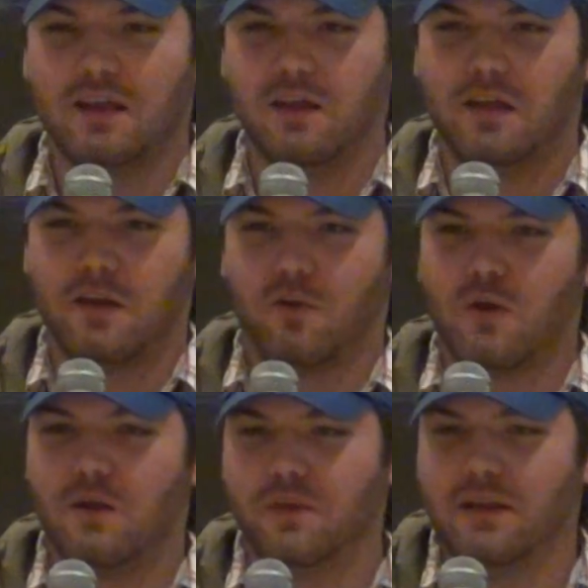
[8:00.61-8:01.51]
in, he'd get
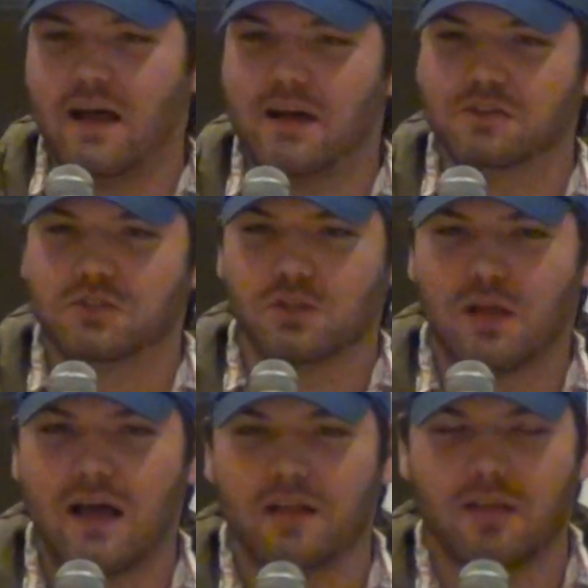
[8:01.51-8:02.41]
incredibly
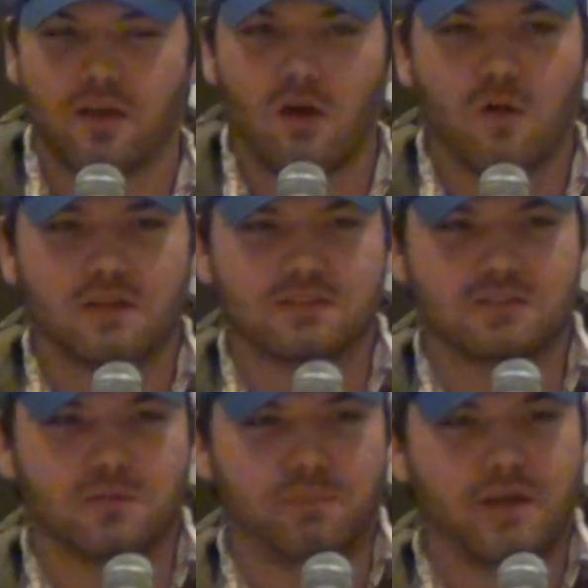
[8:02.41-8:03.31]
nonchalant, like, oh, this
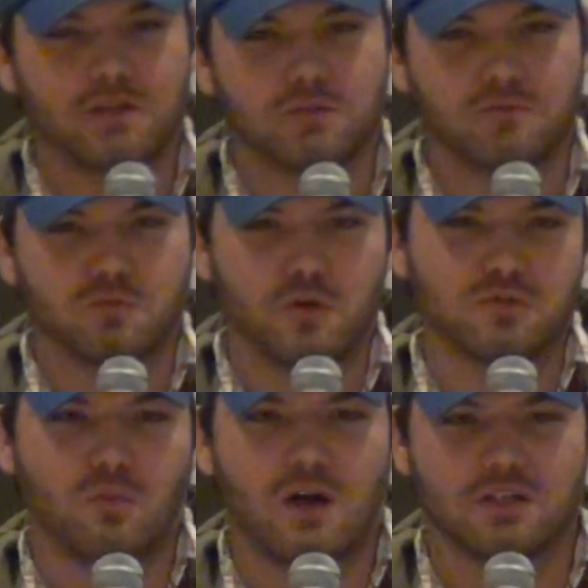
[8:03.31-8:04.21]
is a picture of George
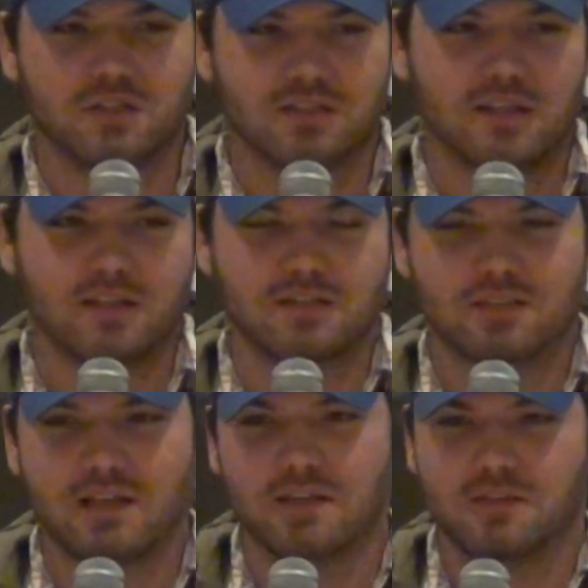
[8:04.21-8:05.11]
Washington
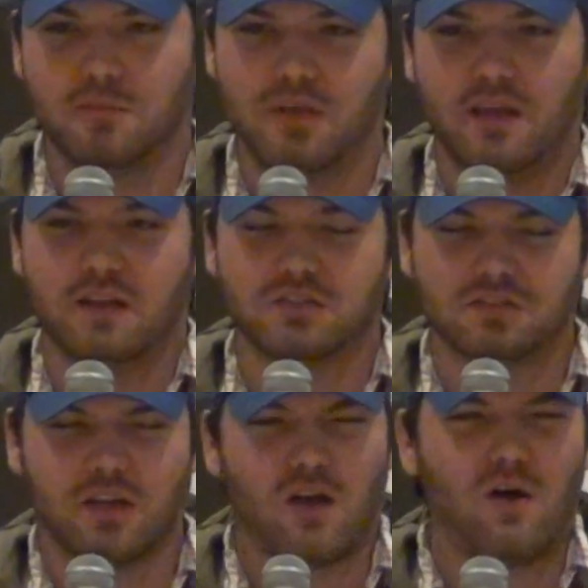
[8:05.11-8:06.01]
sent to me, and it's
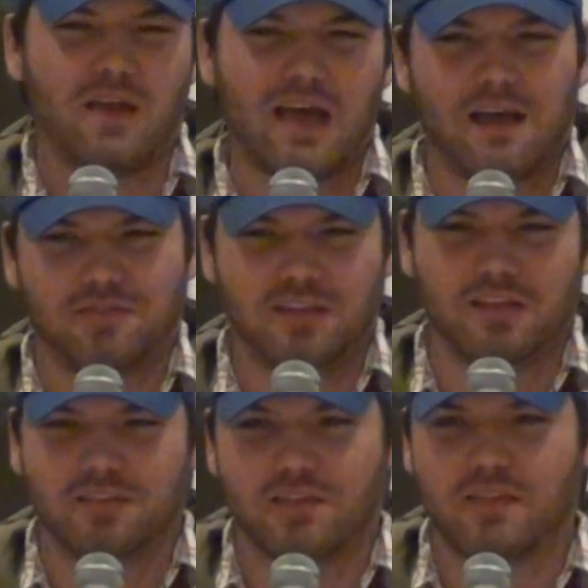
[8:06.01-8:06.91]
just like, oh yeah, I've seen
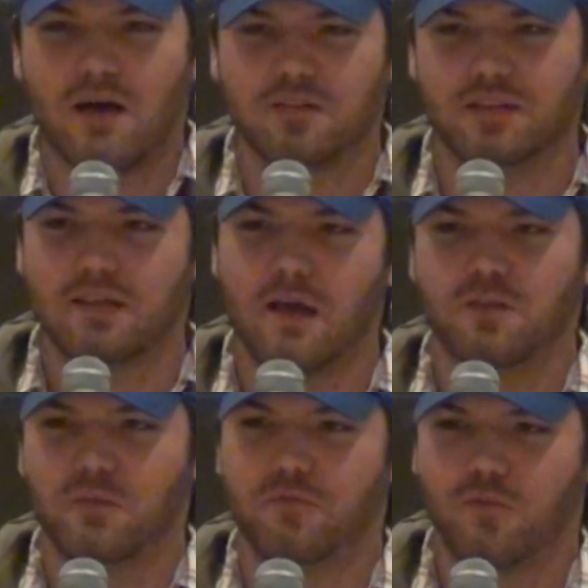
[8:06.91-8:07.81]
this 1,000
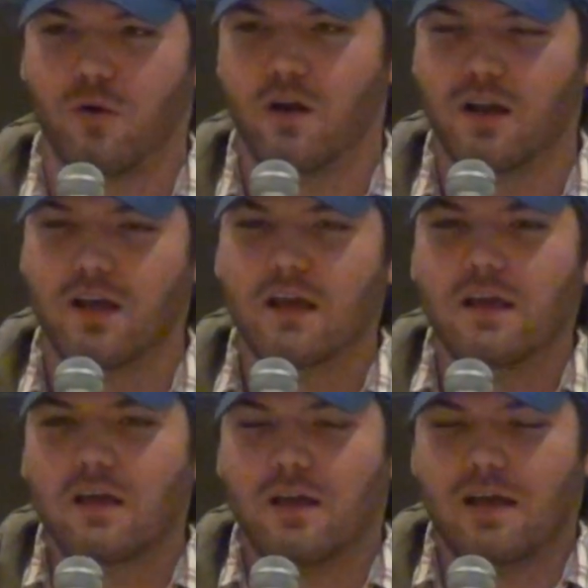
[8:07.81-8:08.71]
times before.
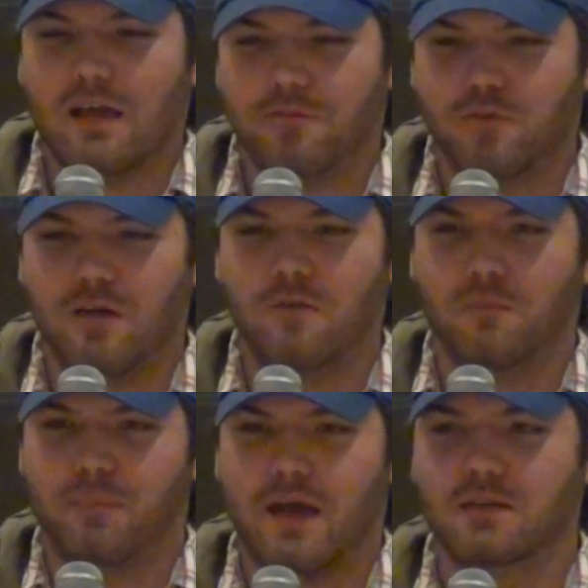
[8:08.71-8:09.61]
If you've
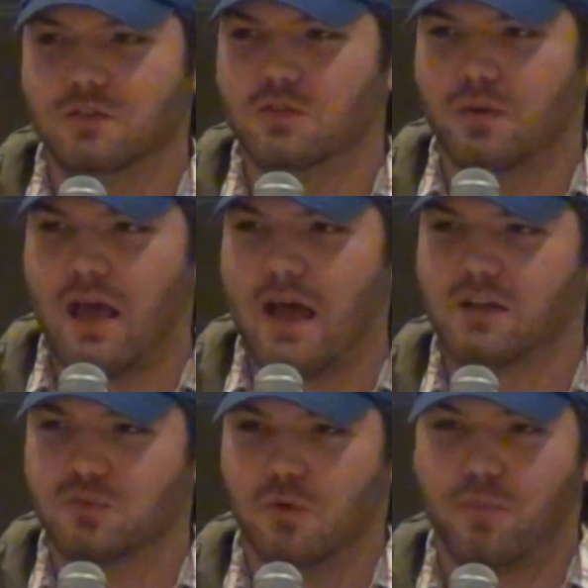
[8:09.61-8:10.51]
ever been to an
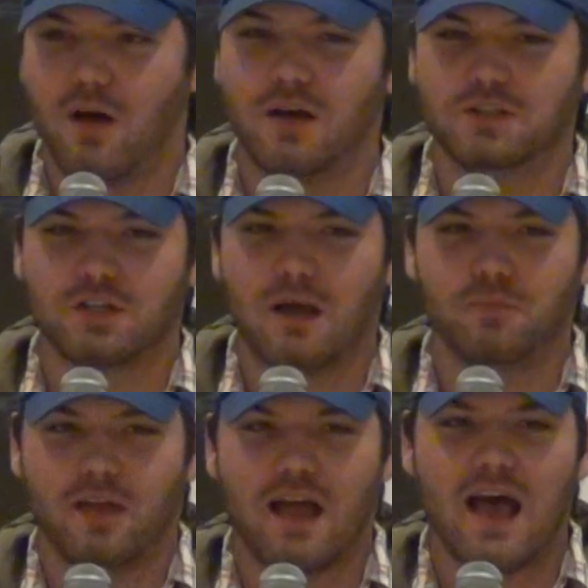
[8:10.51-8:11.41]
actual pawn
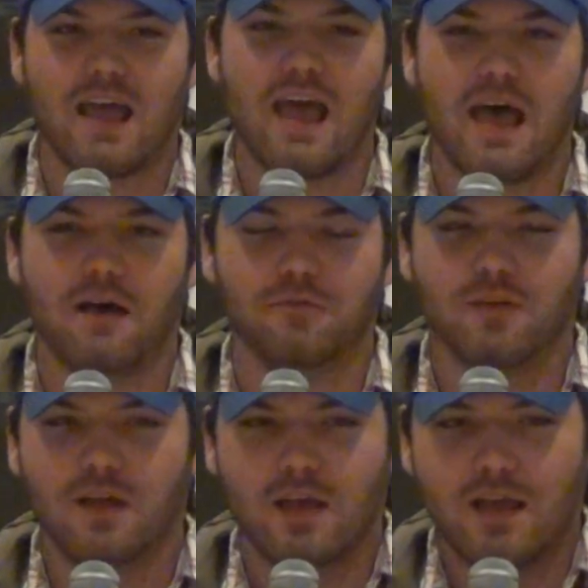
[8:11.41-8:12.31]
shop like I
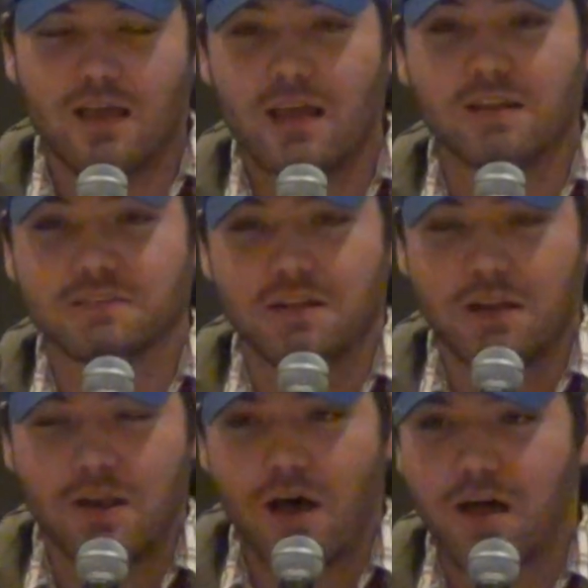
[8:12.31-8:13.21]
have, it is
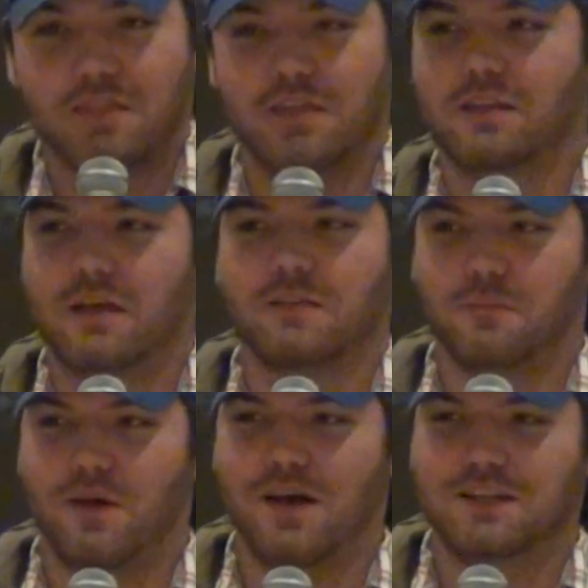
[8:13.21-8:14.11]
nothing like the
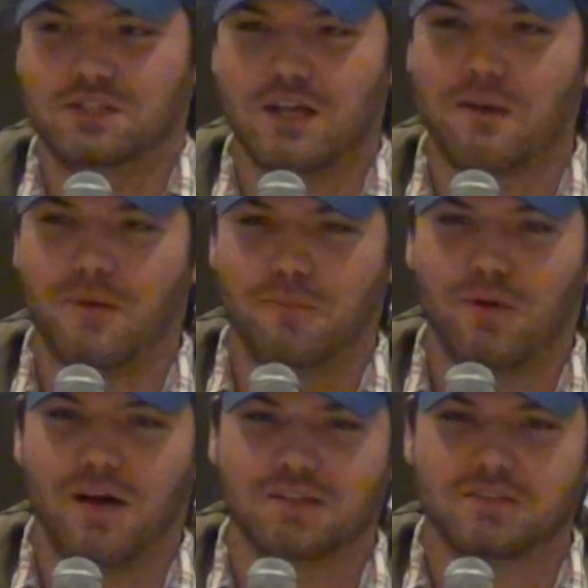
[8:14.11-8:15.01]
pawn shop on
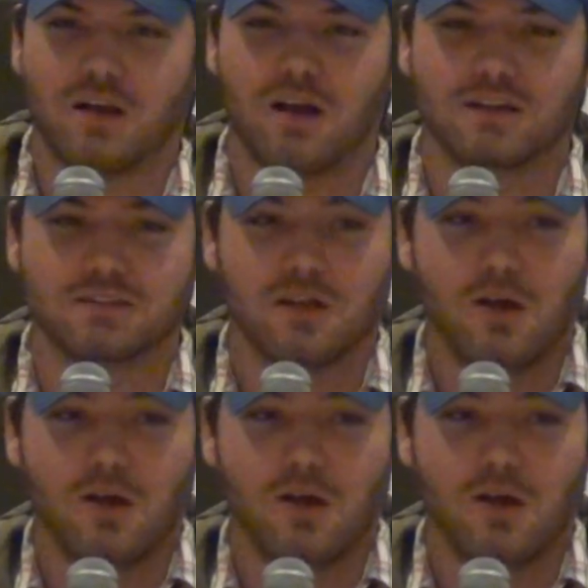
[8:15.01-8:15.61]
Pawn Stars.